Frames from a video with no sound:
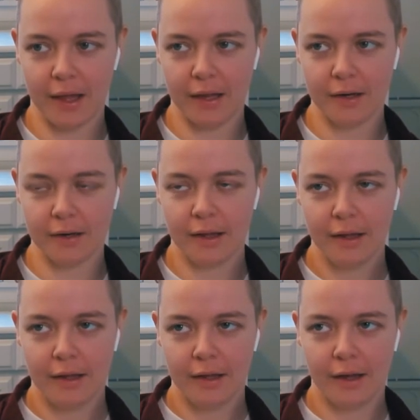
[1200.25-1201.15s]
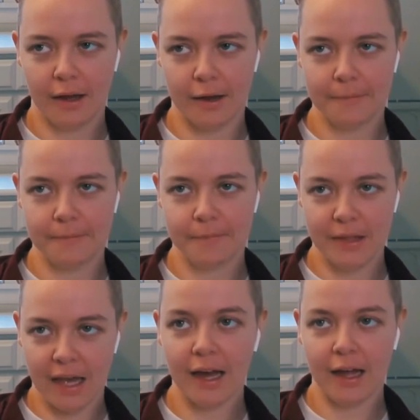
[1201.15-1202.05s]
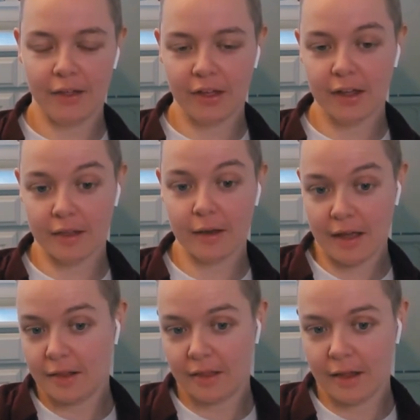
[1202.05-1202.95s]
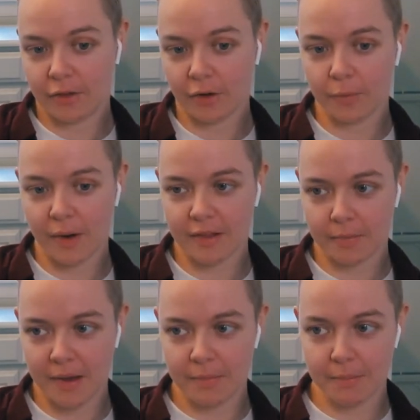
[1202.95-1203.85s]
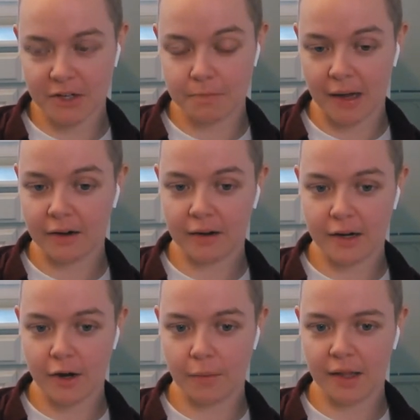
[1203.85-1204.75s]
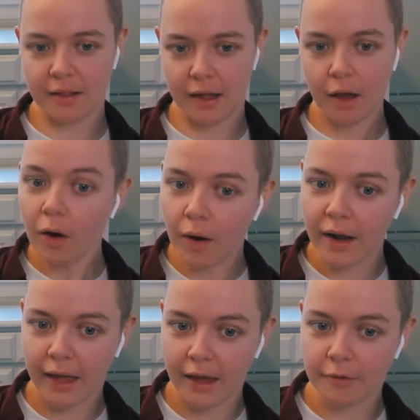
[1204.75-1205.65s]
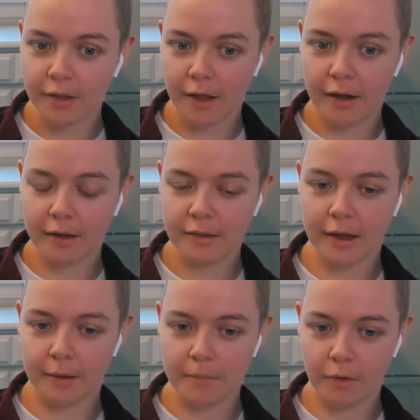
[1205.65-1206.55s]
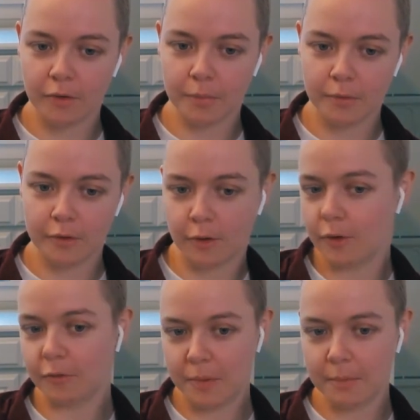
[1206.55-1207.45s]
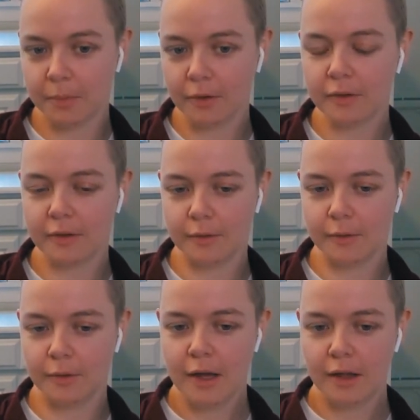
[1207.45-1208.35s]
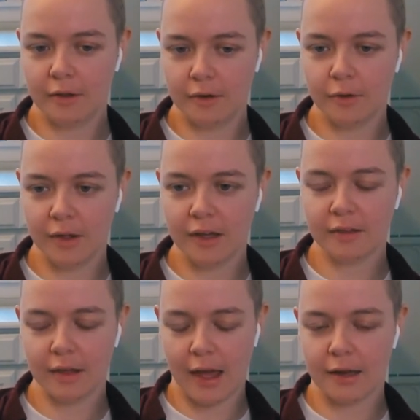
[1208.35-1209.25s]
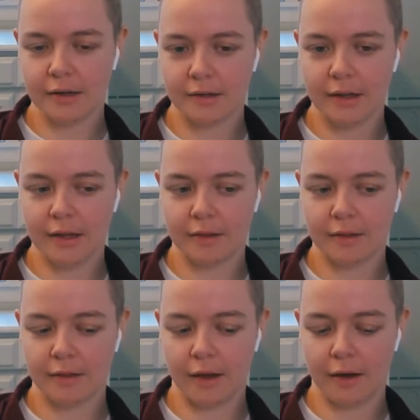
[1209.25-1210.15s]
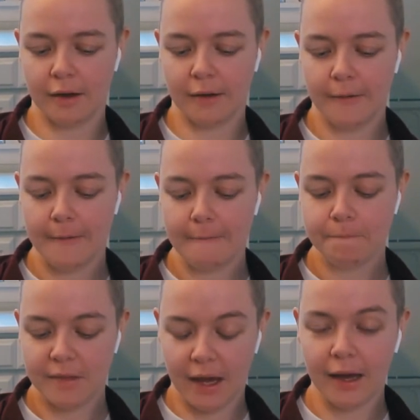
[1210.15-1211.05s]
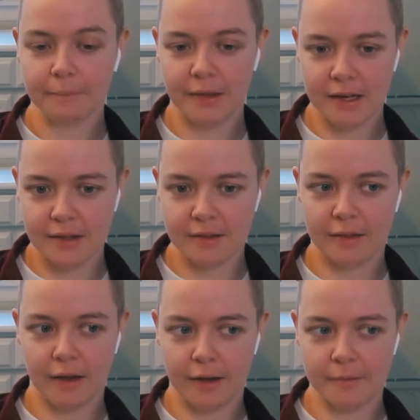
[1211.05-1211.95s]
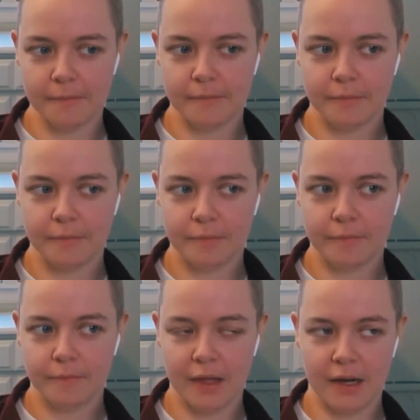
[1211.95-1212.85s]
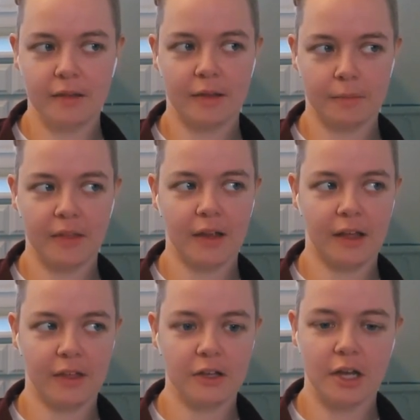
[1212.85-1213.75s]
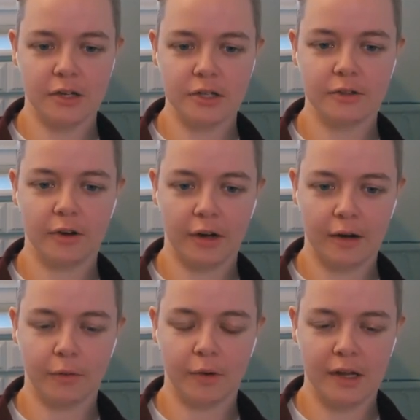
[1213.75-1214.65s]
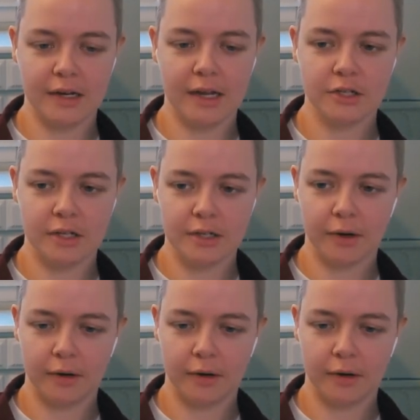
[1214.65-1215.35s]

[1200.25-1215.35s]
and um yeah i think it's, it's in certain ways it's made me much better at knowing like oh i can rely on like a multitude of people to to do this and it's uh yeah it is um it is something that i think changes your kind of orientation to,